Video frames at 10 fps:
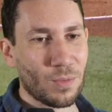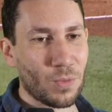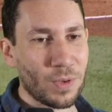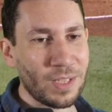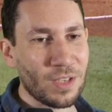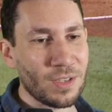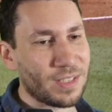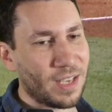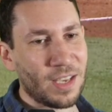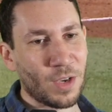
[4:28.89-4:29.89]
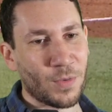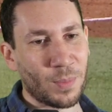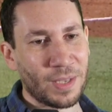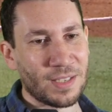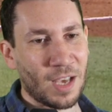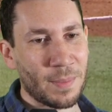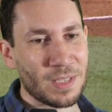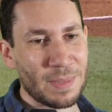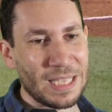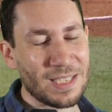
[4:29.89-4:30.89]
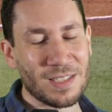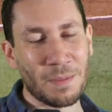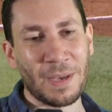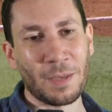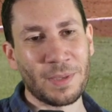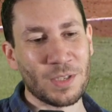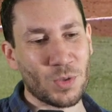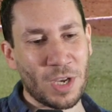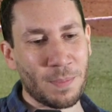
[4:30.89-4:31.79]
Really good take here from Lane Thomas. I mean, this is debatably a strike,